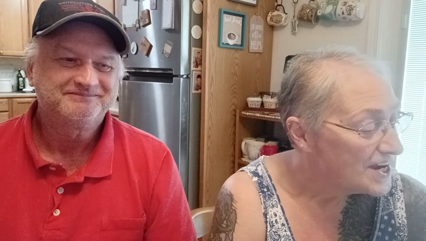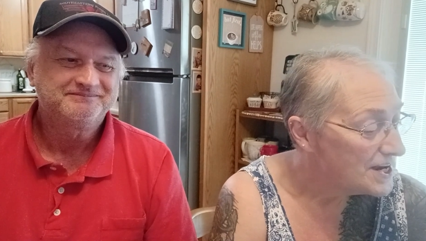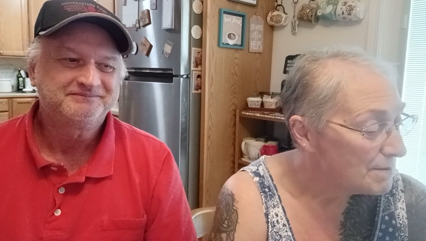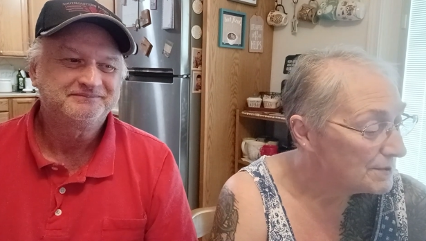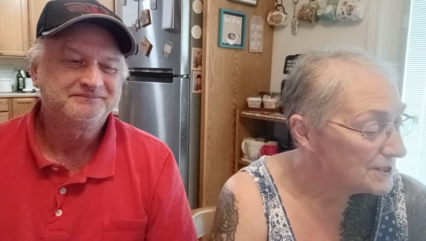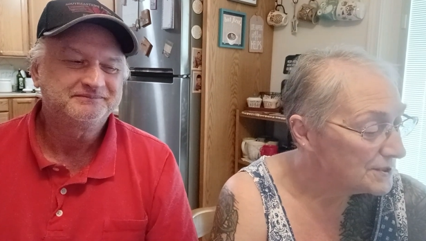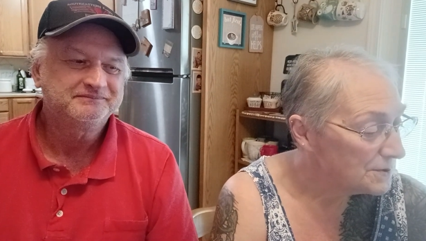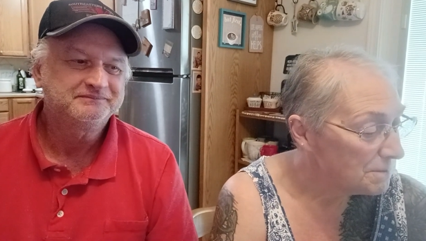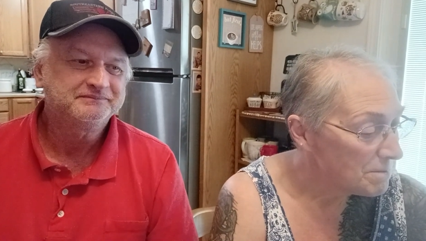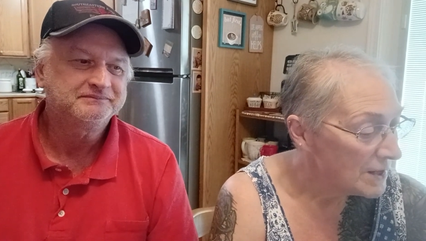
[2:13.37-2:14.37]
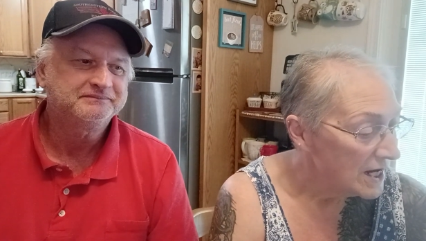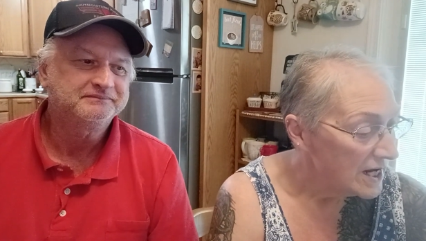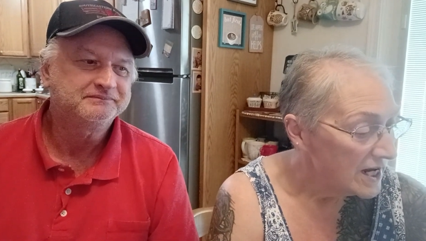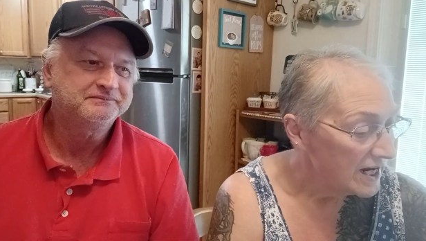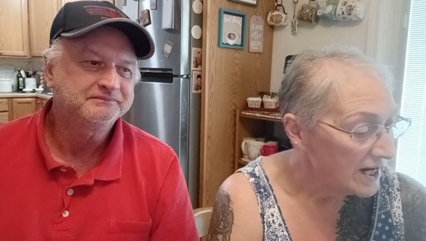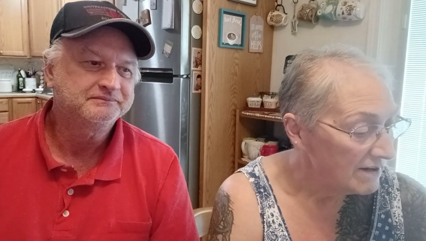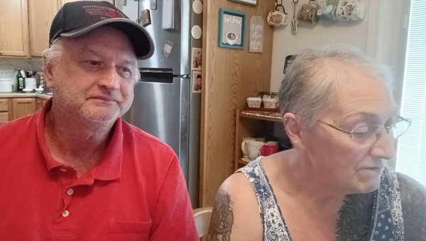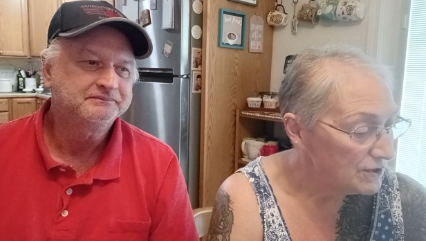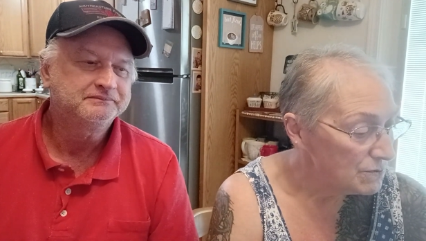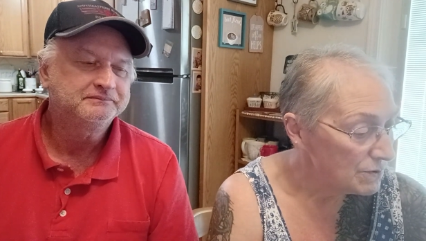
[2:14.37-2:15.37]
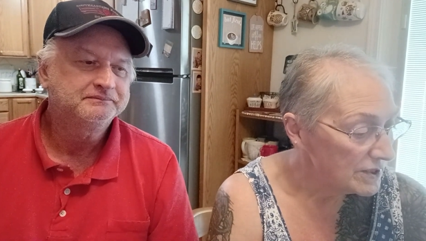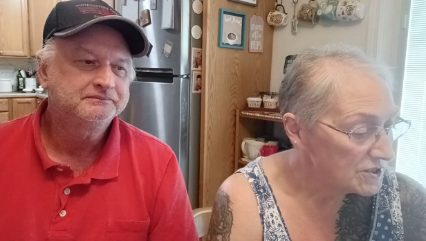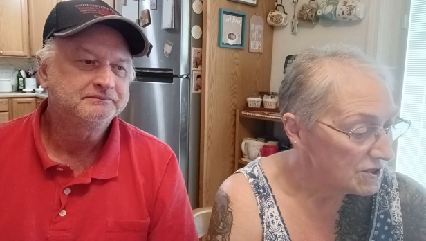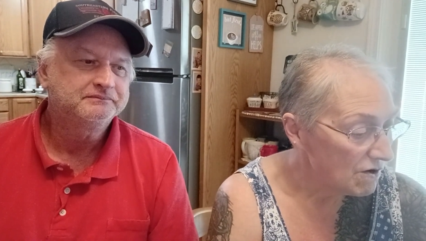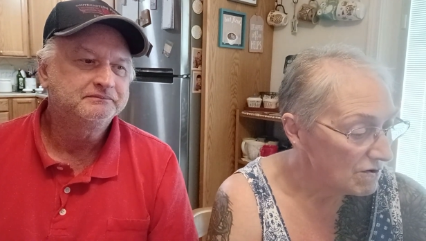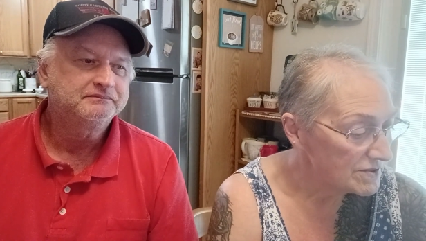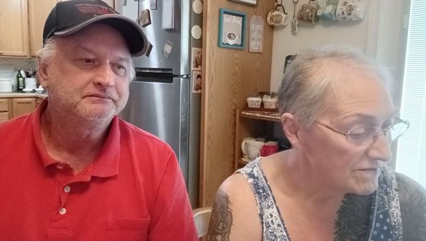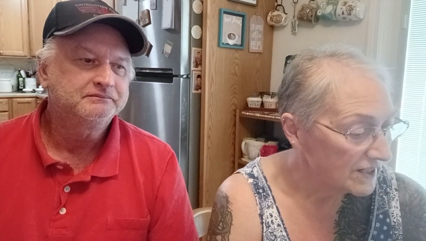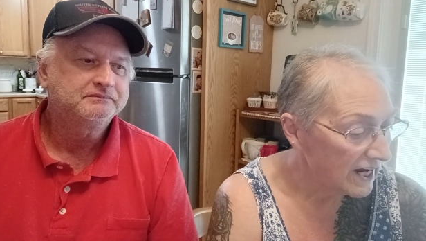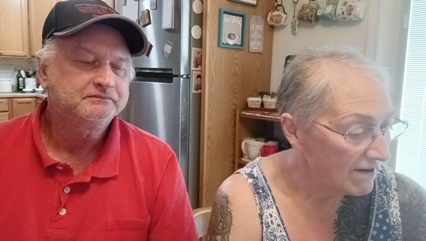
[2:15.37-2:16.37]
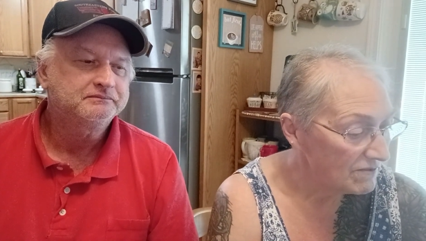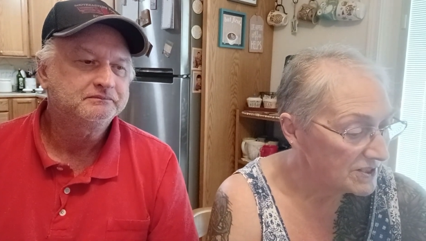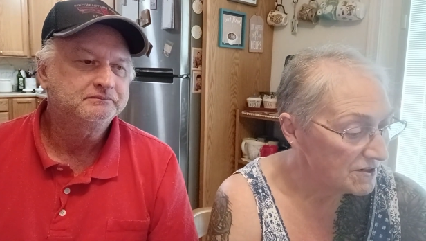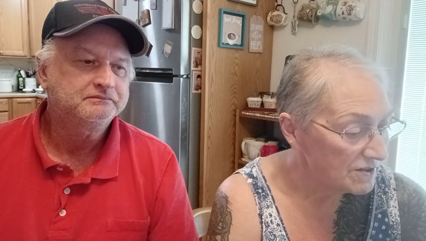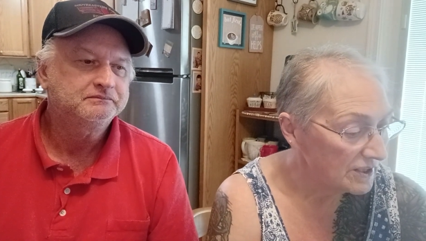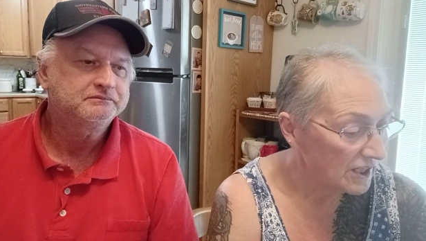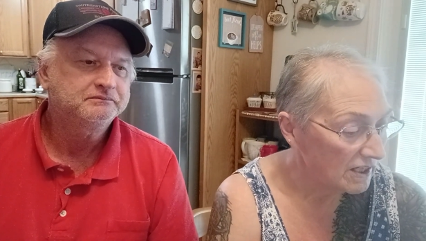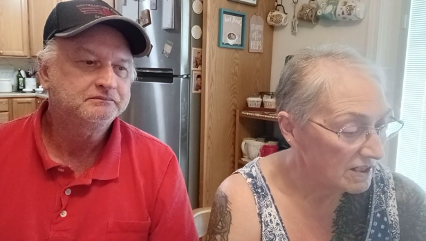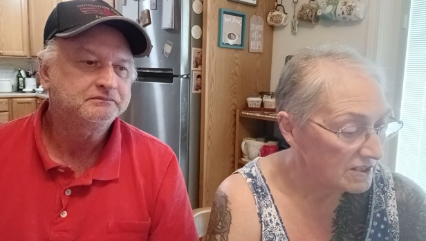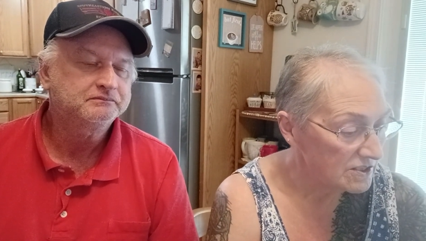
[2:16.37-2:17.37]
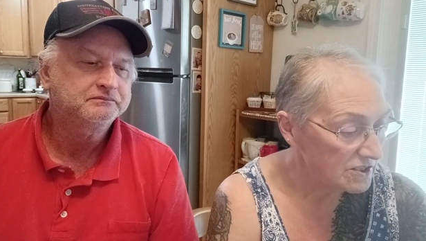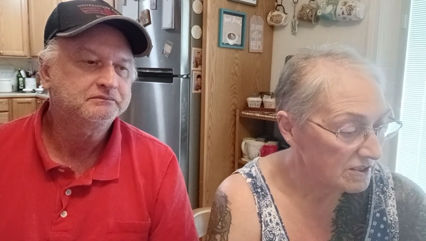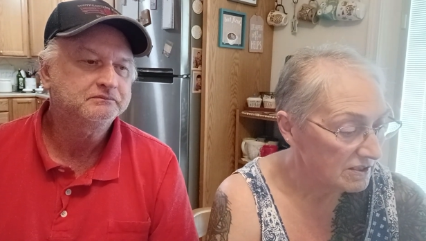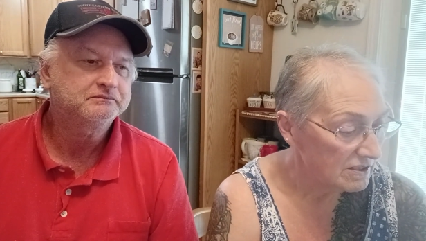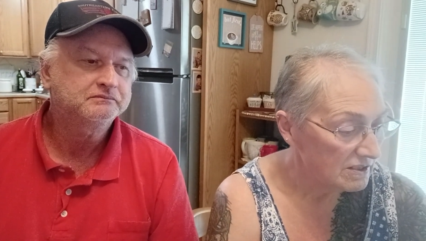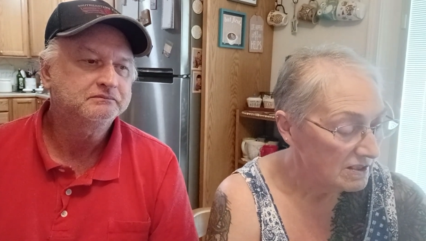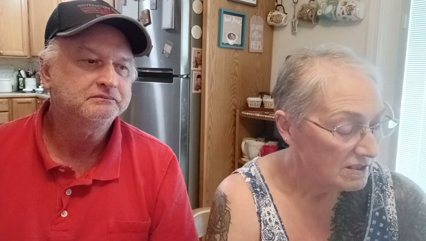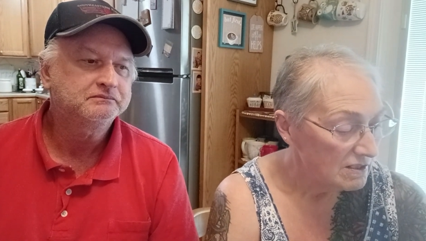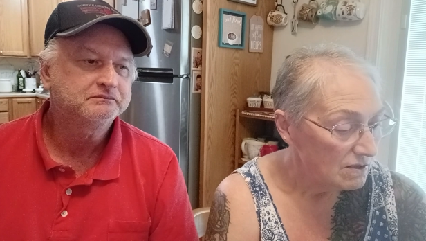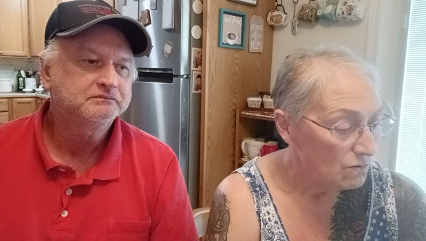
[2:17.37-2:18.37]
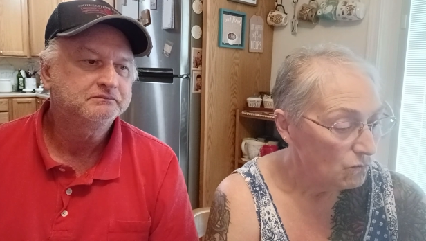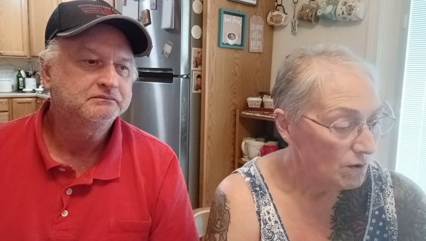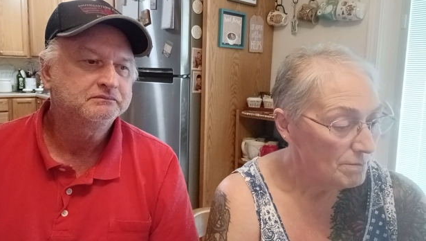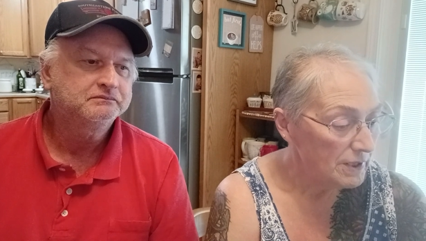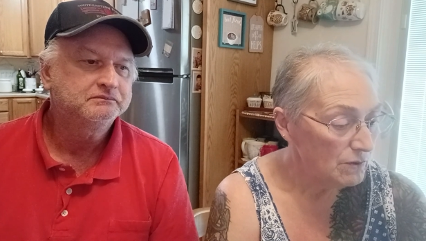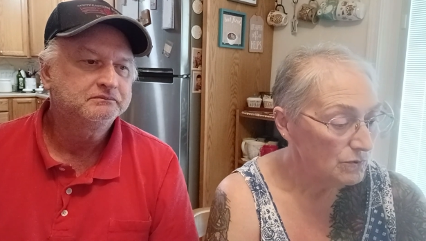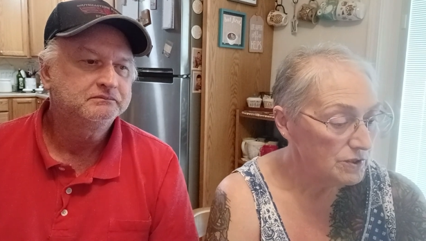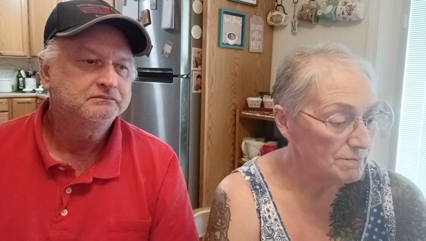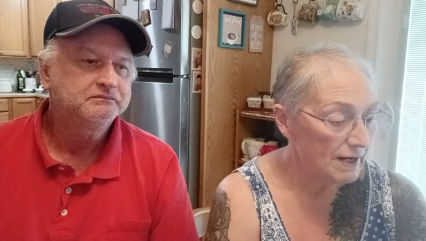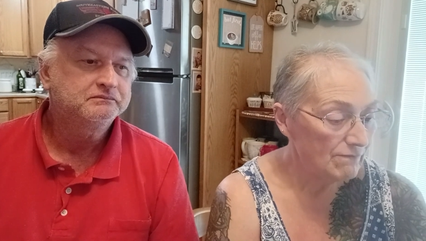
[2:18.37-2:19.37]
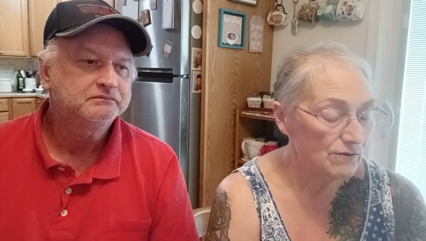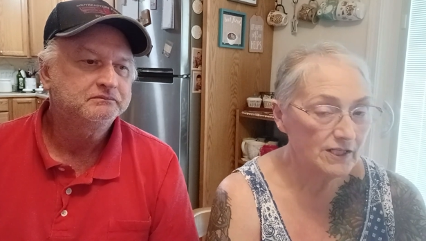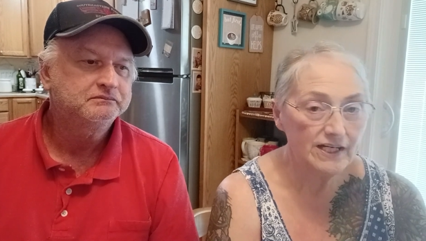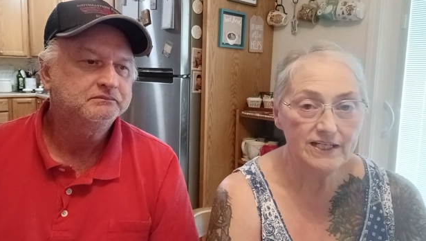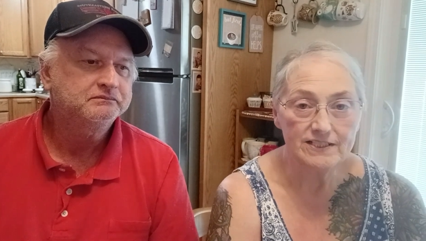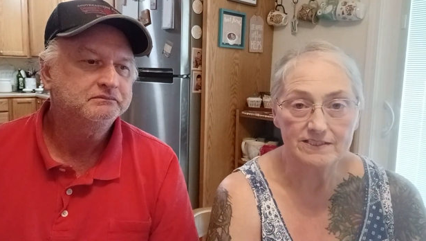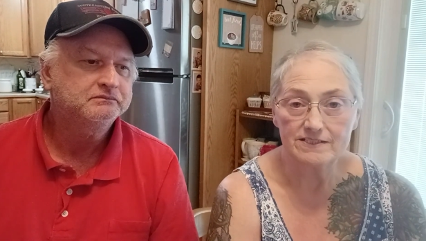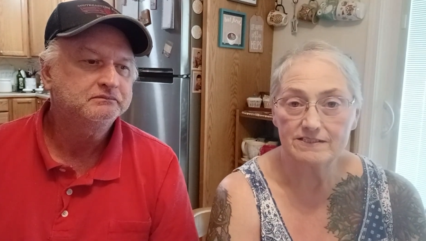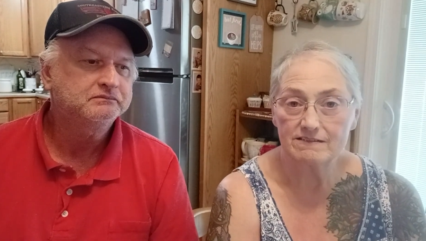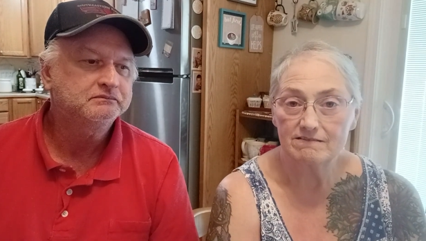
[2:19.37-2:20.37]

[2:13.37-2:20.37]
Speaker 1: Number two, if you were in charge of the cafeteria lunch, what meal would you make for the kids?